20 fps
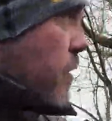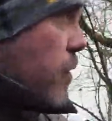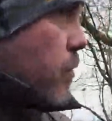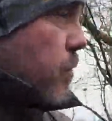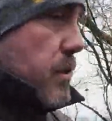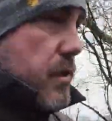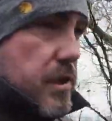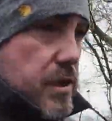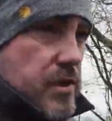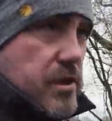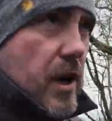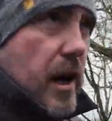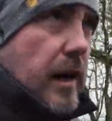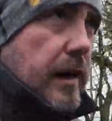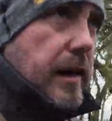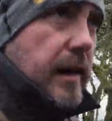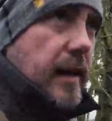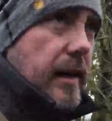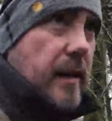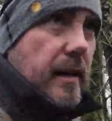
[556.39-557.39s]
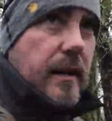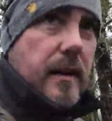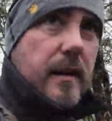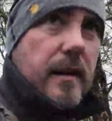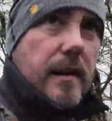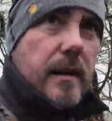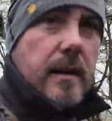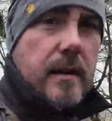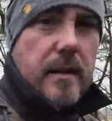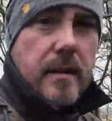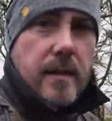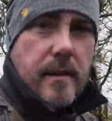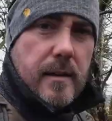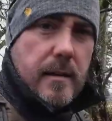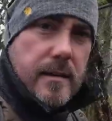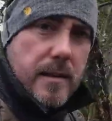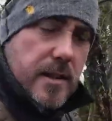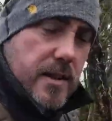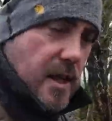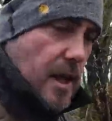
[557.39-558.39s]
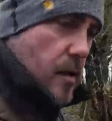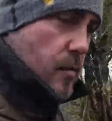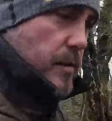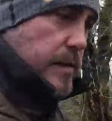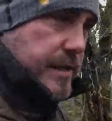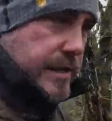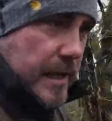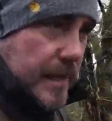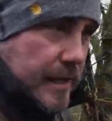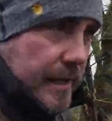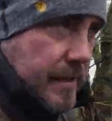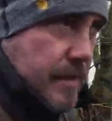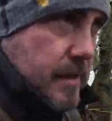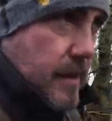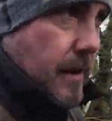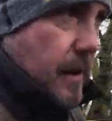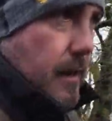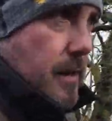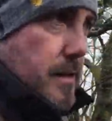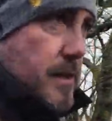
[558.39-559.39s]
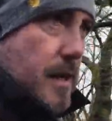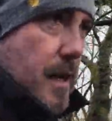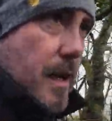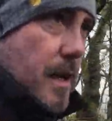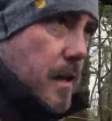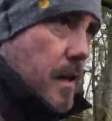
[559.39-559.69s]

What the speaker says: with your jacket. See how resilient it is,